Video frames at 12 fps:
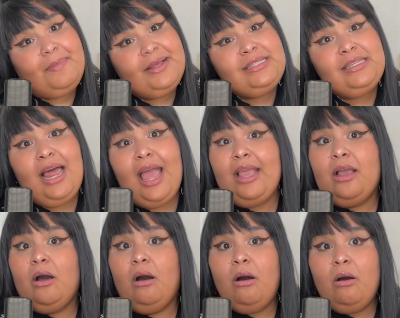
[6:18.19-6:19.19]
It's like,
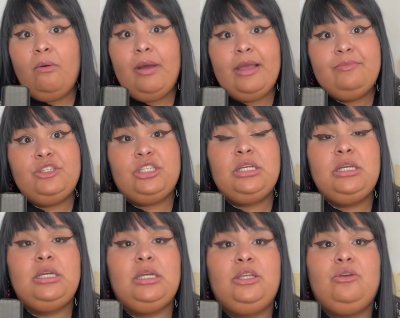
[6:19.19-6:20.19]

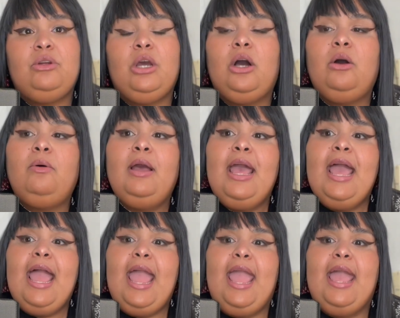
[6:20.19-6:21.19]
OMG,
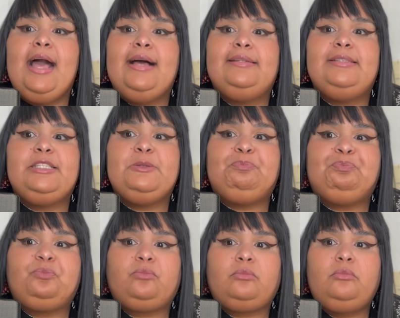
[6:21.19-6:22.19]
and
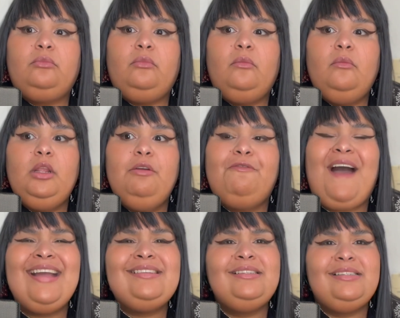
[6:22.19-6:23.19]

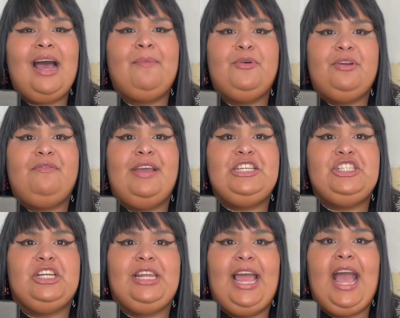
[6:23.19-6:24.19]
finding that
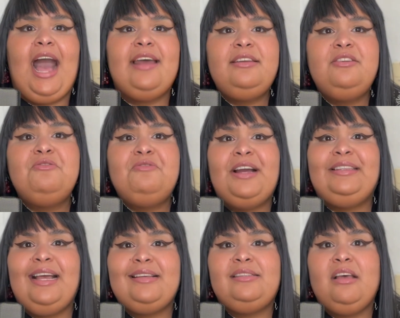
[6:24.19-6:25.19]
motivation. Like, how do you find
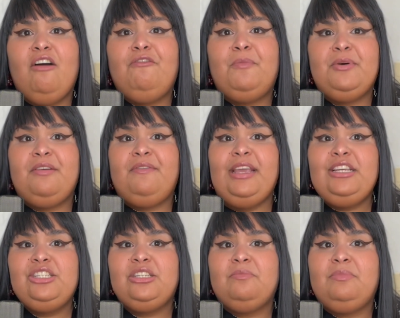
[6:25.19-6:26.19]
that self
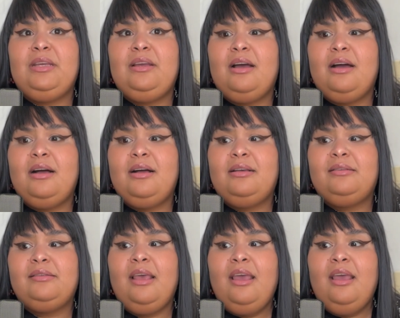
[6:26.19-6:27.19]
motivation?
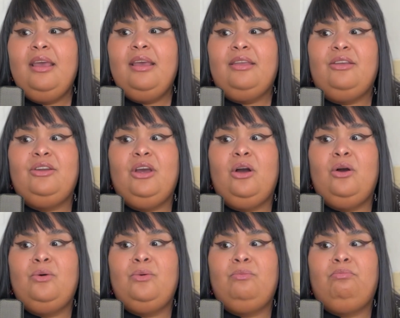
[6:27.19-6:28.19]
Because, you
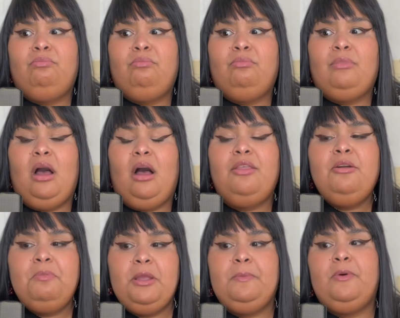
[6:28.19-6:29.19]
know, other
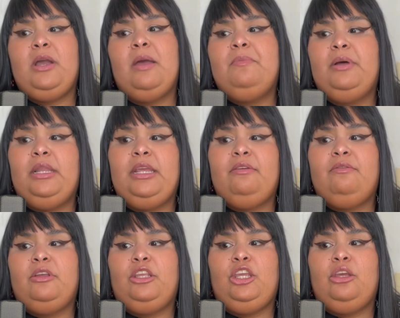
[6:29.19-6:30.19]
people can believe
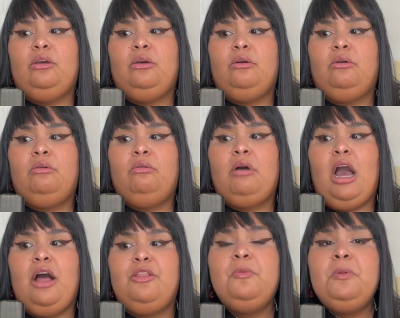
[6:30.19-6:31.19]
in you,
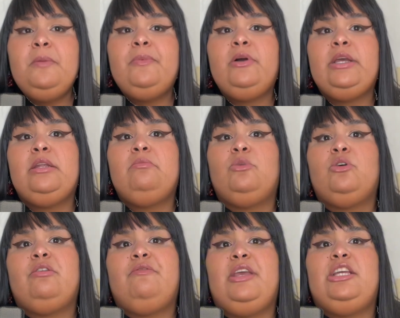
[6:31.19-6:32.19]
other people can
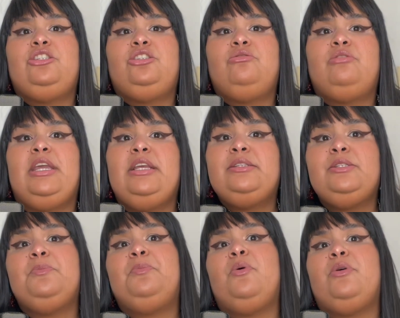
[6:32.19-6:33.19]
motivate you, they can
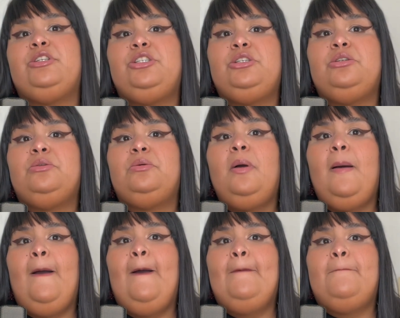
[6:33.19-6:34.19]
support you,
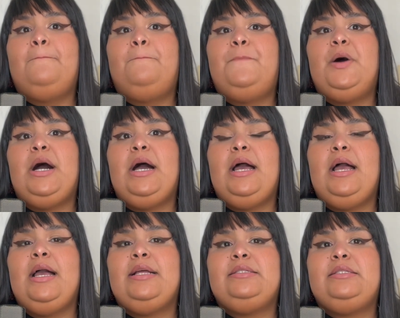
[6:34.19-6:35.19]

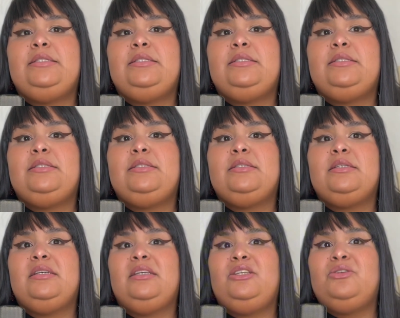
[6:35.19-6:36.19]
but
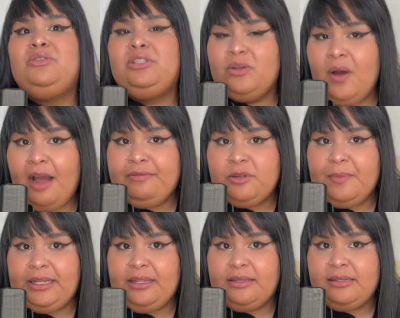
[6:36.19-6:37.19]
you still have to
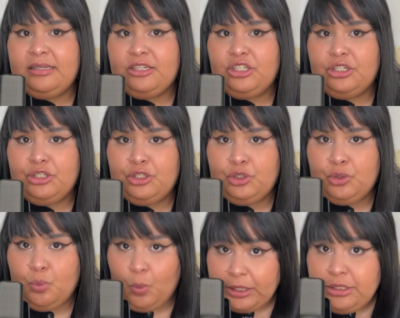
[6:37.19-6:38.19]
make the decision to
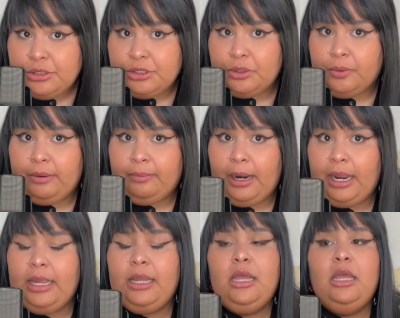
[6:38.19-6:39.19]
want to do it,
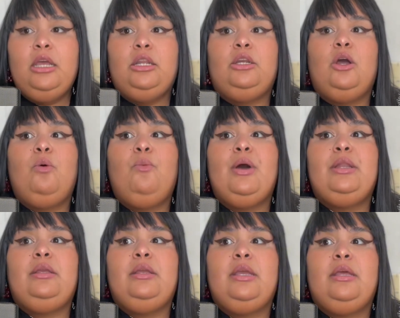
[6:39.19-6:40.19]
right? No one
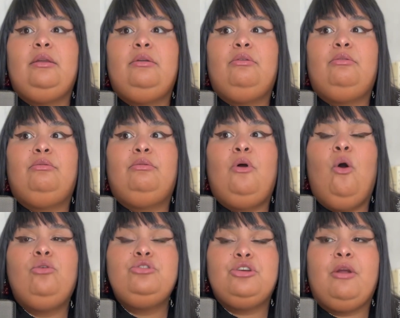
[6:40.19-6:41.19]
can
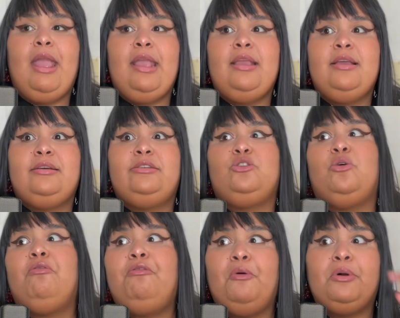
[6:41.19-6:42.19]
hold your hand or
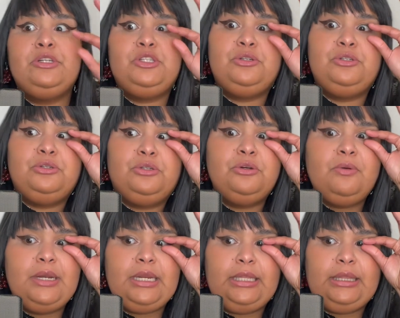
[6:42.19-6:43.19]
force you to do
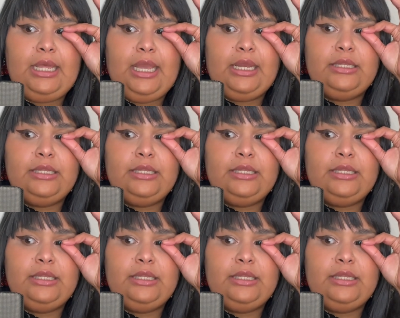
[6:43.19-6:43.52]
anything.